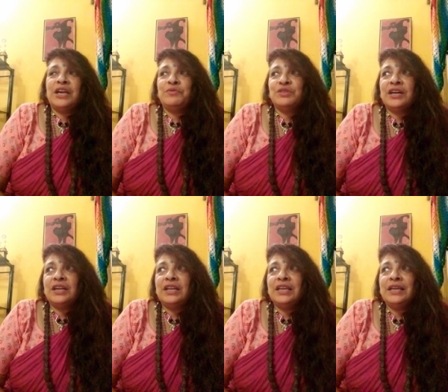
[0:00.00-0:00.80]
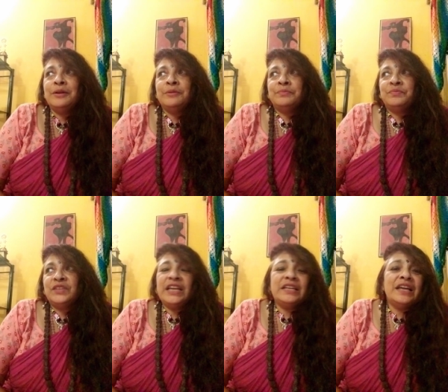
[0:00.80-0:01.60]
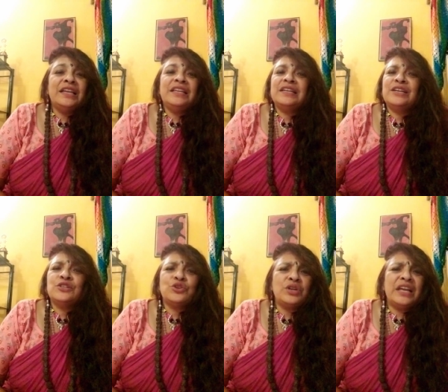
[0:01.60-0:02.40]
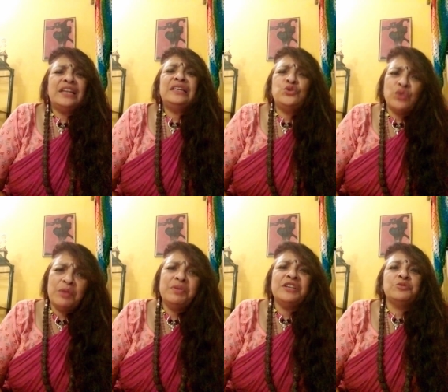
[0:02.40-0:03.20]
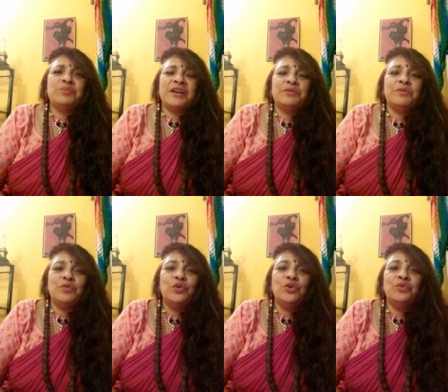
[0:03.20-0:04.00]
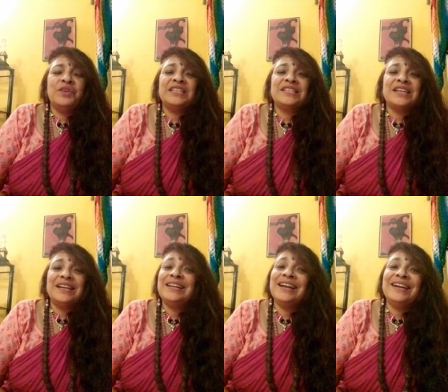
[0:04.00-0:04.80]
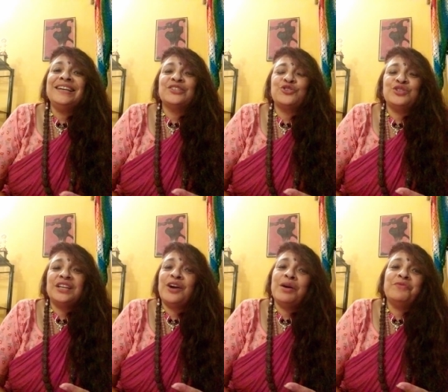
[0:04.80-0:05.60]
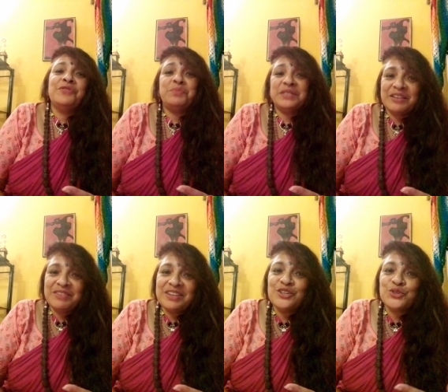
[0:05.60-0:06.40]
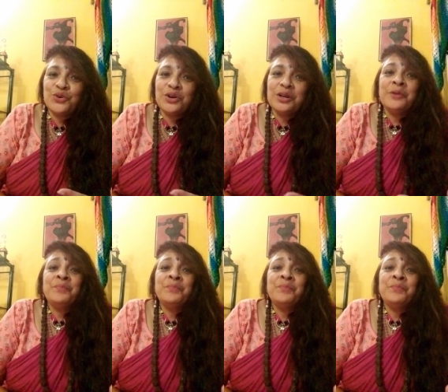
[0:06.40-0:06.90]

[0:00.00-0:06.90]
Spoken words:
I was hardly 8-9 years or 10-12 years maximum old when I started learning astrology. Now I am 57 years old.